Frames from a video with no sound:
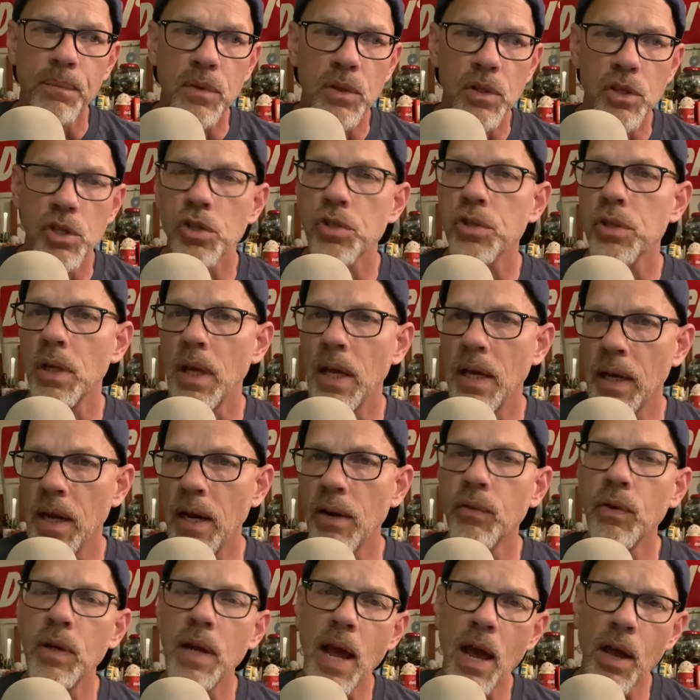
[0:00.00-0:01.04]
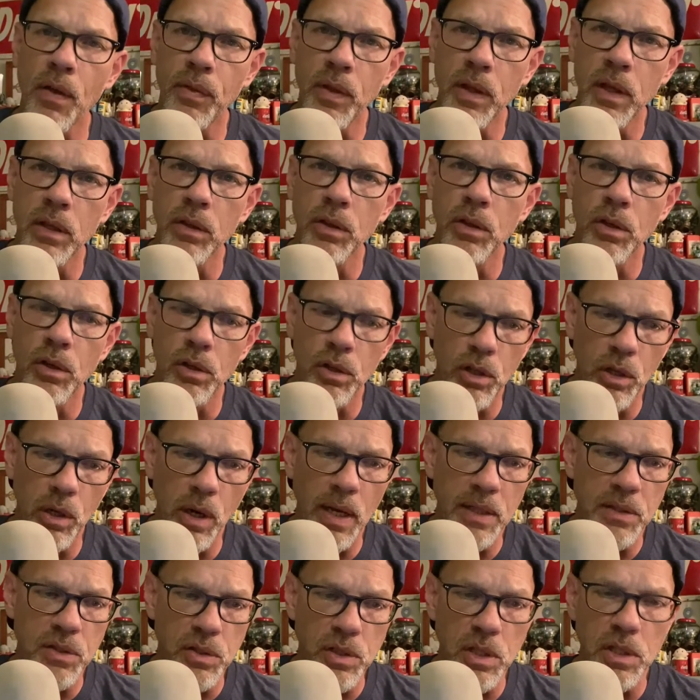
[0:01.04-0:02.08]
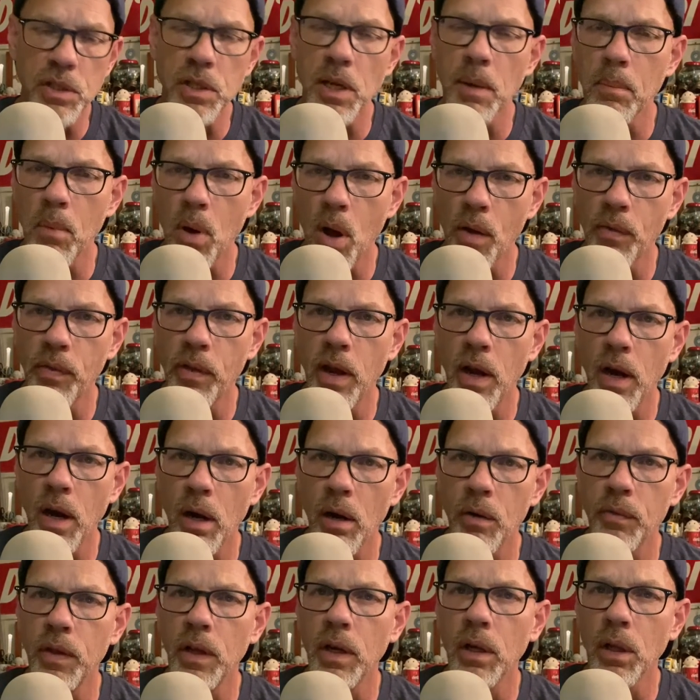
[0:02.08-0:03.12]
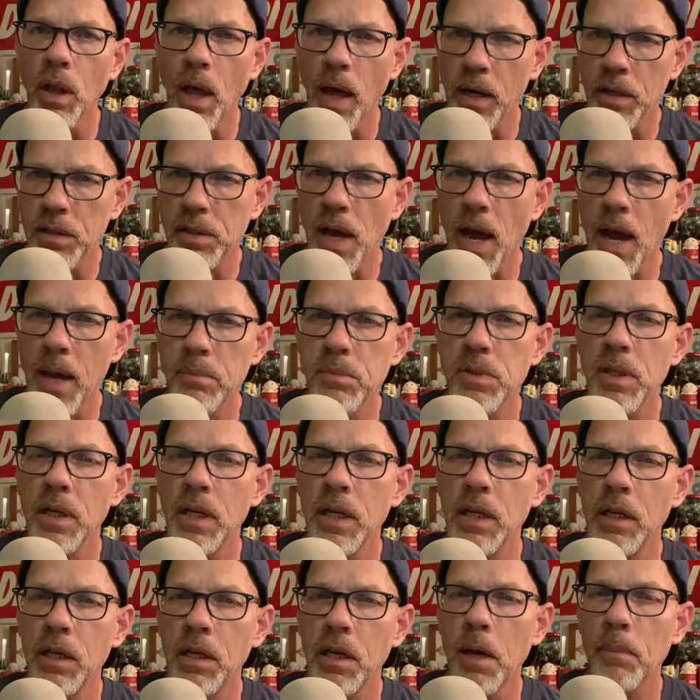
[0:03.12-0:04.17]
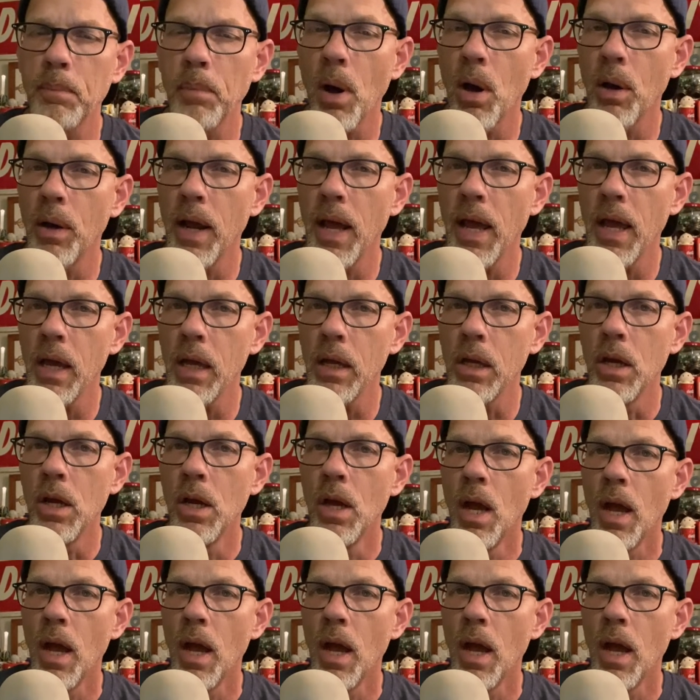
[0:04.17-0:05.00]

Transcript: just and every now and then there, you know I'd see something on there and then a lot of times it ended up on a